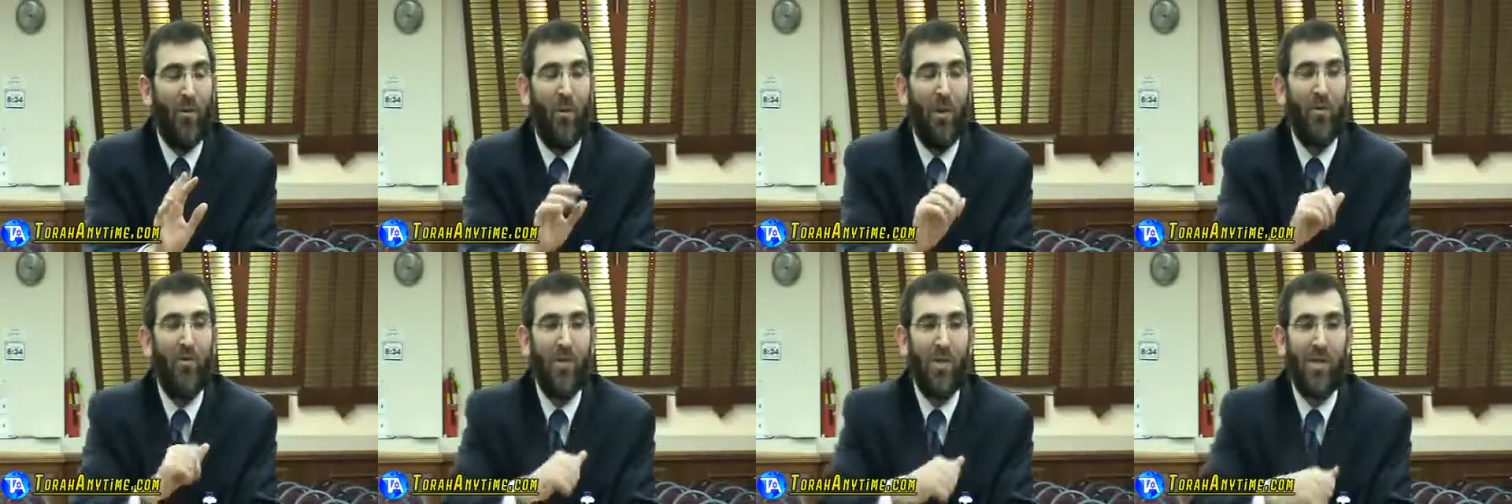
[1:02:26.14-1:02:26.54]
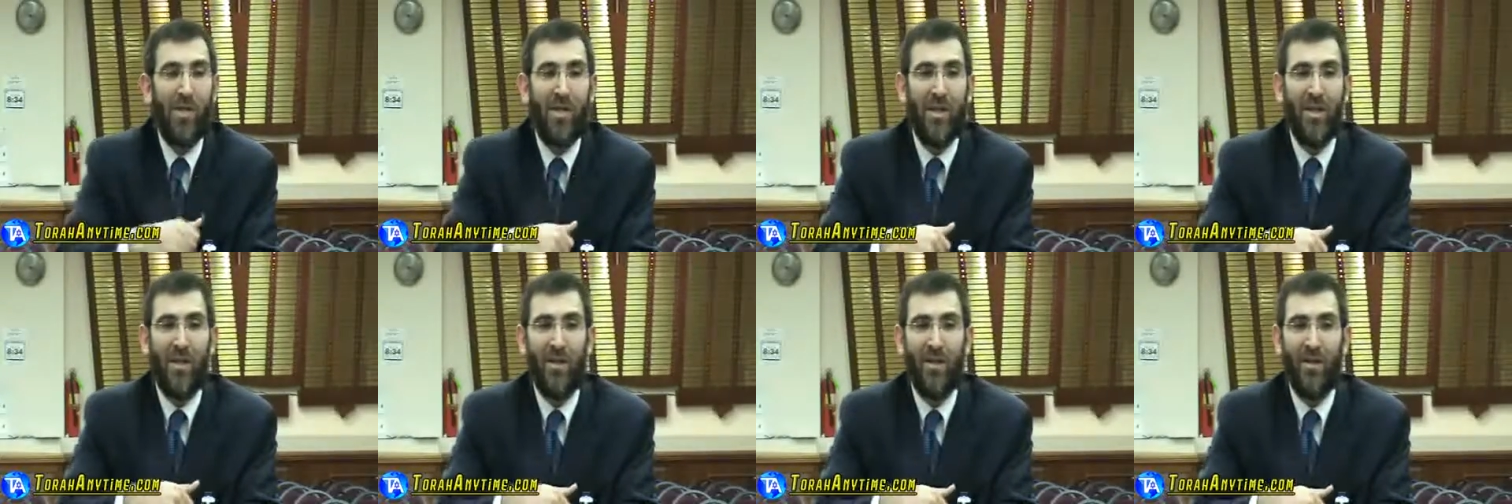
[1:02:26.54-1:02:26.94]
But what do we
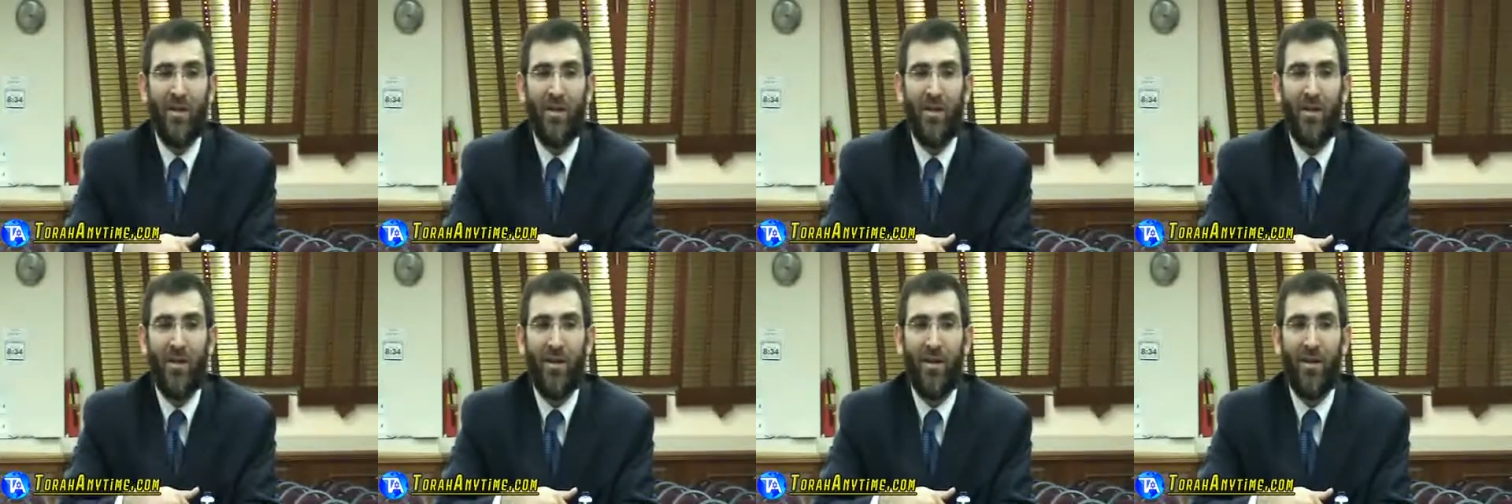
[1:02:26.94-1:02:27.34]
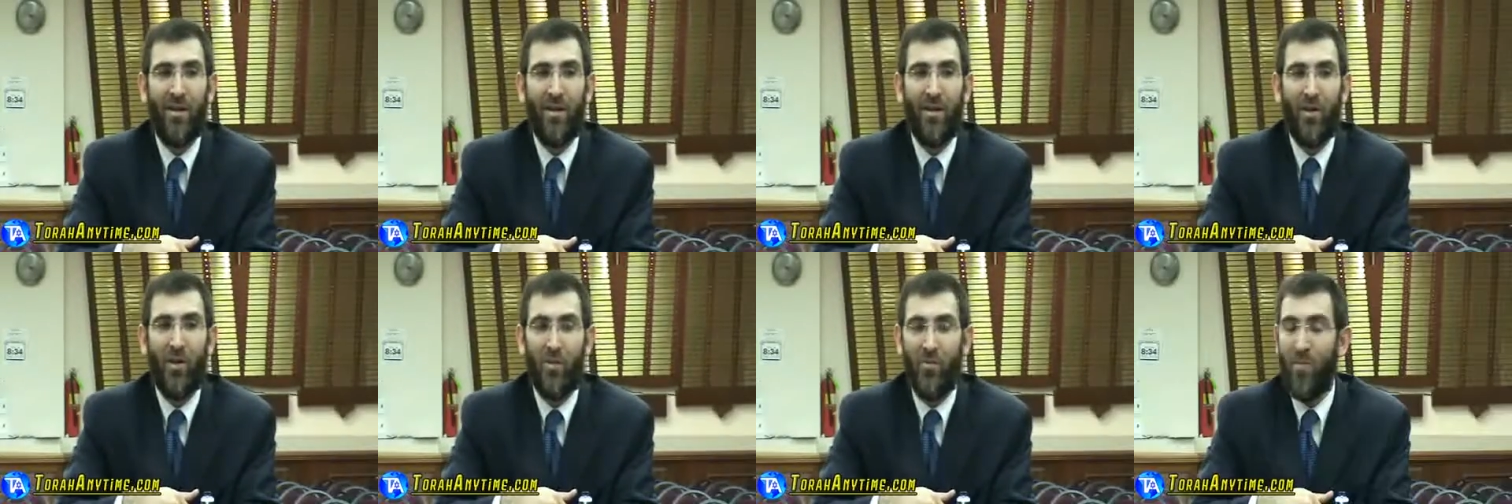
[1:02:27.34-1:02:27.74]
see?
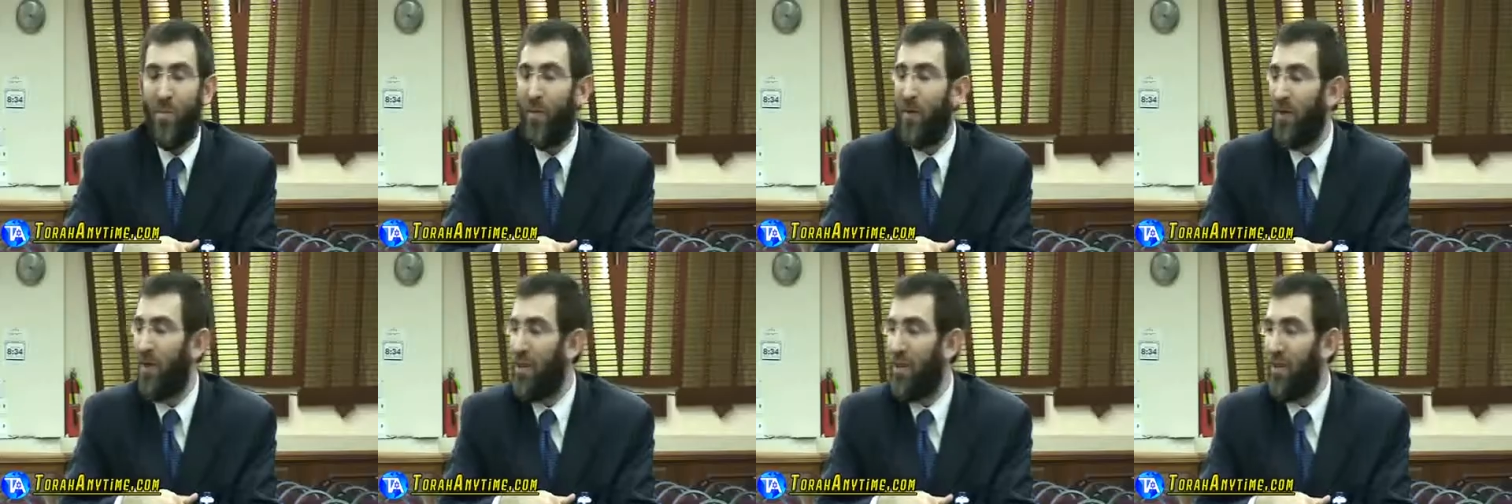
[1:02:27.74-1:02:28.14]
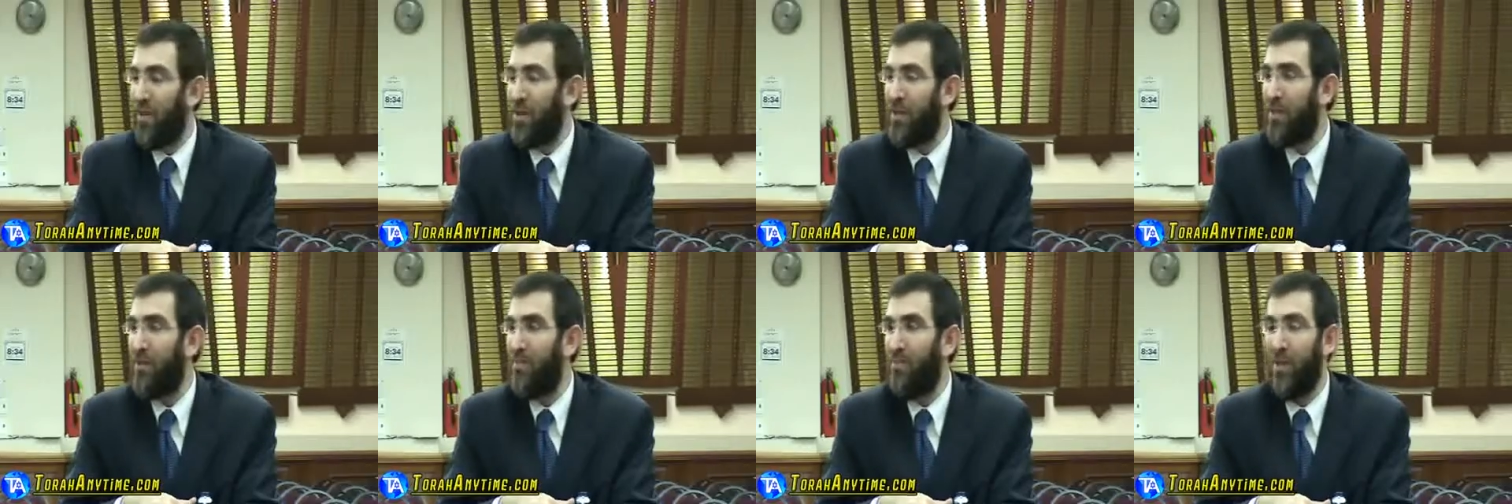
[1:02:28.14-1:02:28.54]
Humility
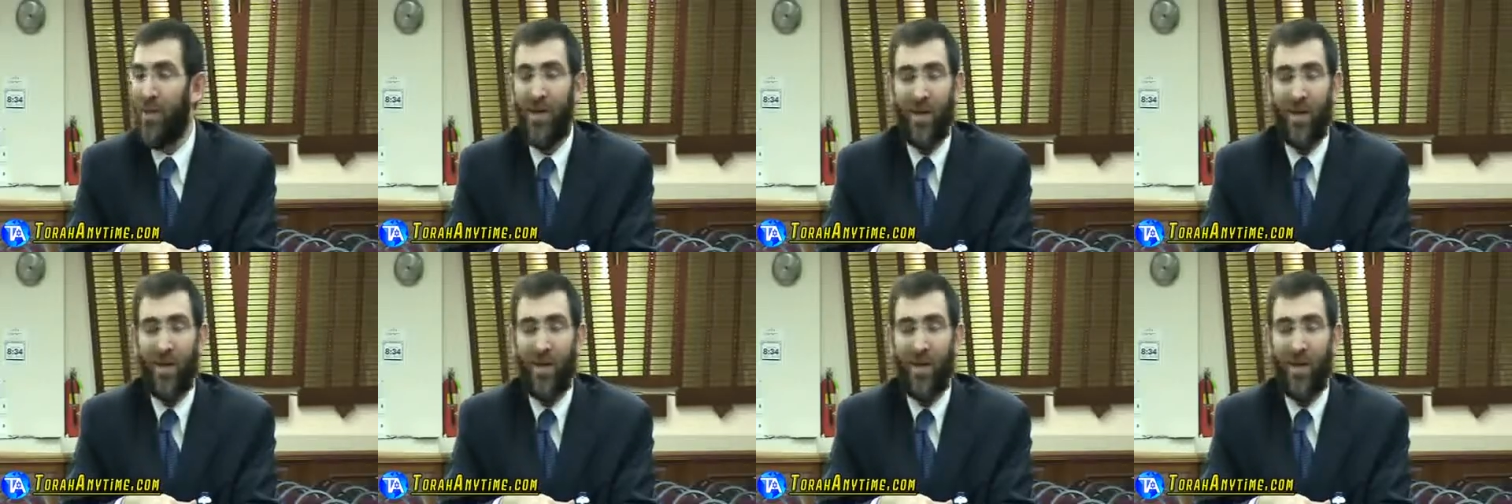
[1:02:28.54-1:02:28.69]
doesn't